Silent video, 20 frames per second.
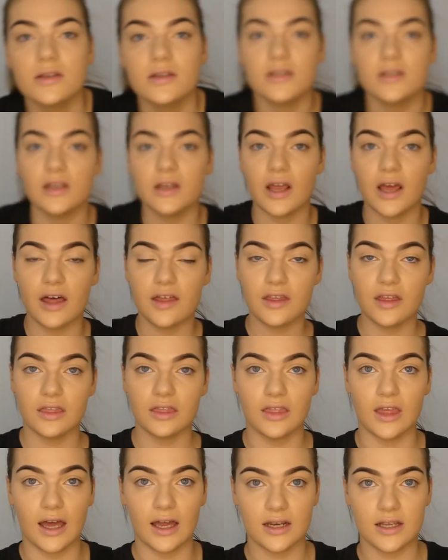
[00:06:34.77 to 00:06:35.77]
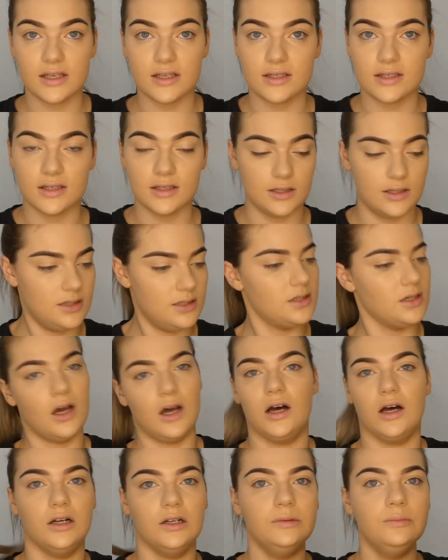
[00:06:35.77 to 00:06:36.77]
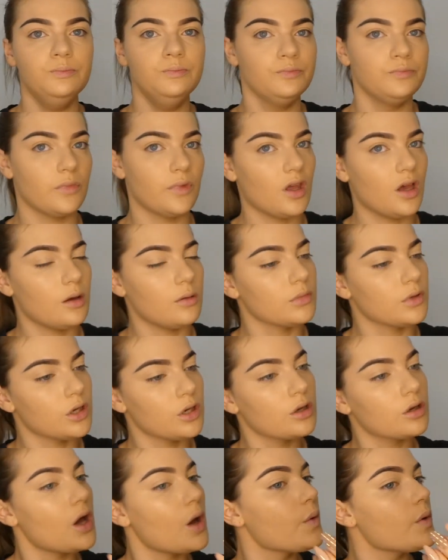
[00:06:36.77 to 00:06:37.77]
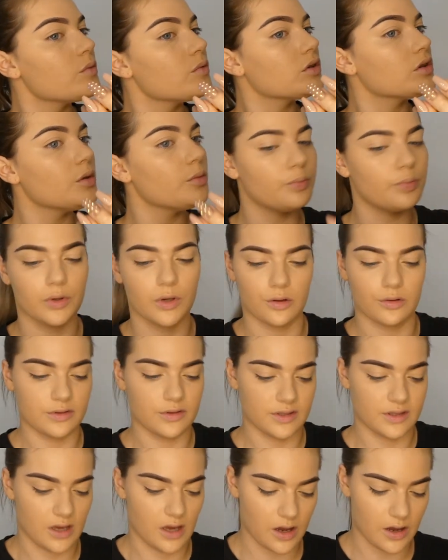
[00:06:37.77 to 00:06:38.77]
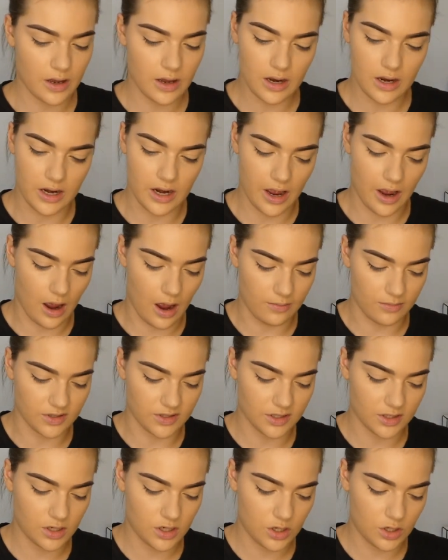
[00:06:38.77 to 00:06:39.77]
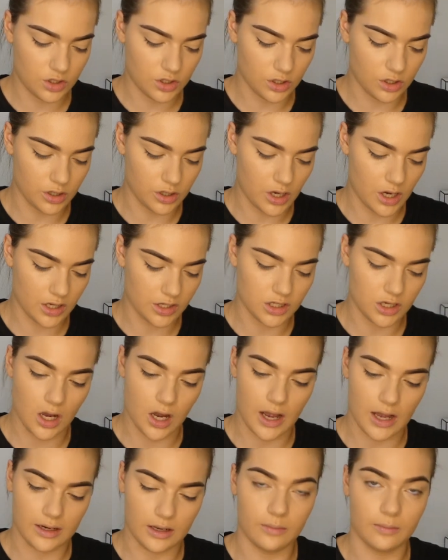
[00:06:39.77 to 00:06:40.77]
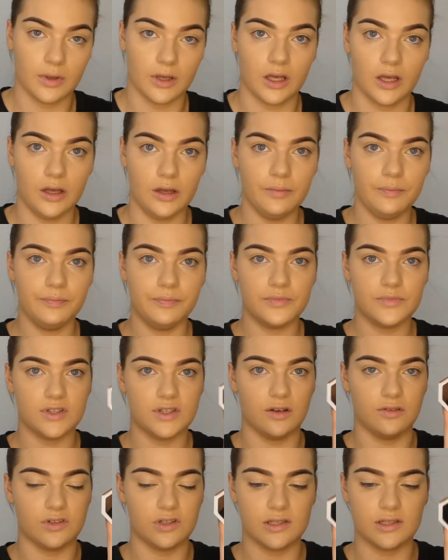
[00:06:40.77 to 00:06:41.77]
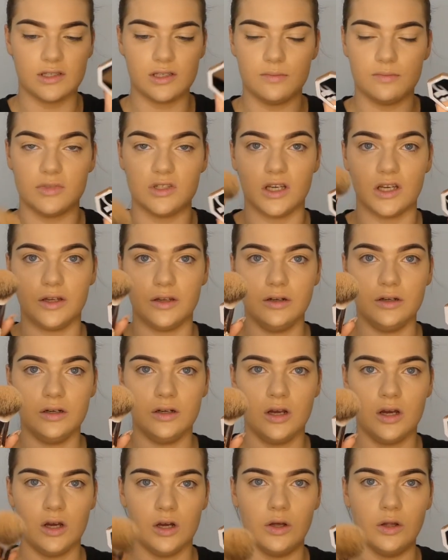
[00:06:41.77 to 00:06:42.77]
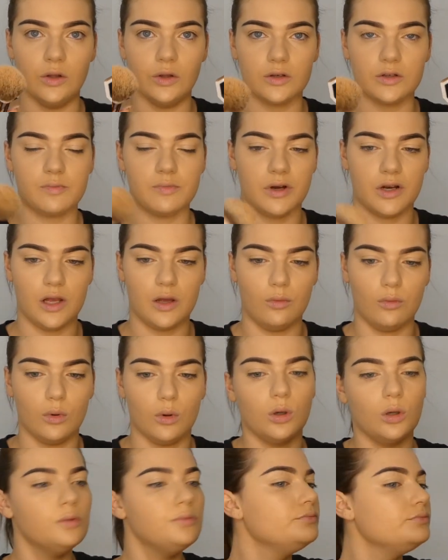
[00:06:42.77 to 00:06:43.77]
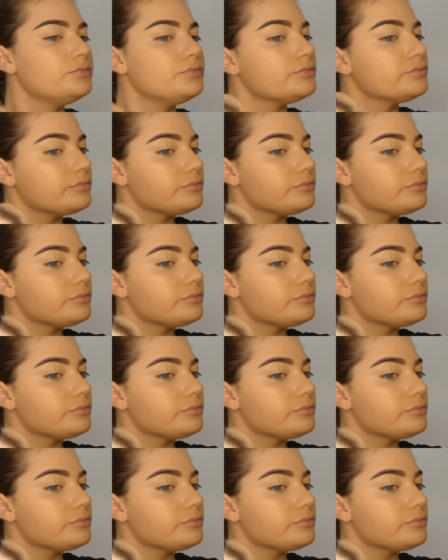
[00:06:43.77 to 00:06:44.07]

So now that that is done, I'm going to go in with the bronzer. Now I'm just going to do a tiny bit. So I've just dipped in. Looks pretty warm.